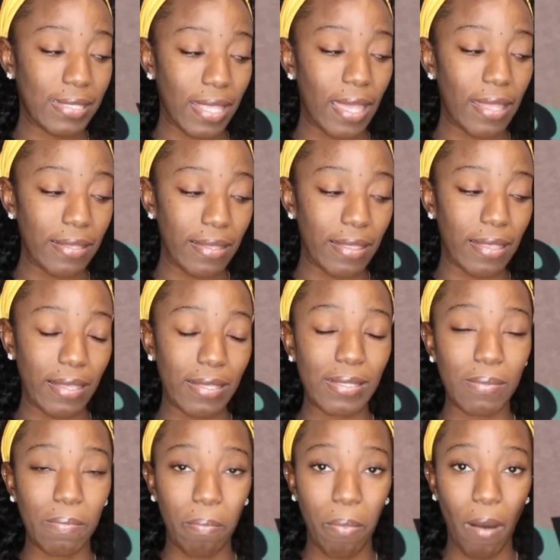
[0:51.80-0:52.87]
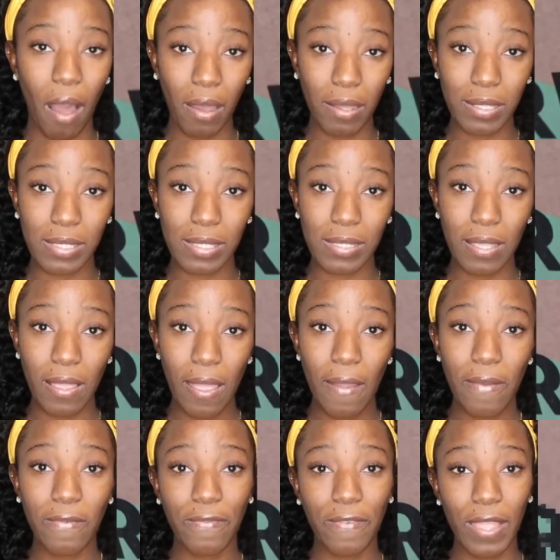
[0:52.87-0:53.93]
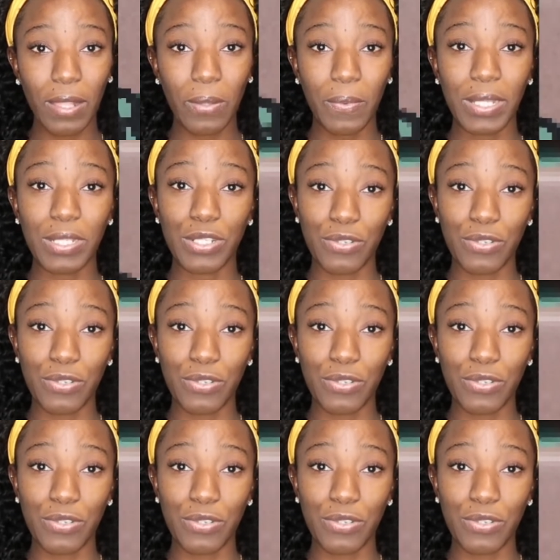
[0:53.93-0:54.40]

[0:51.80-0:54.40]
sent this box filled with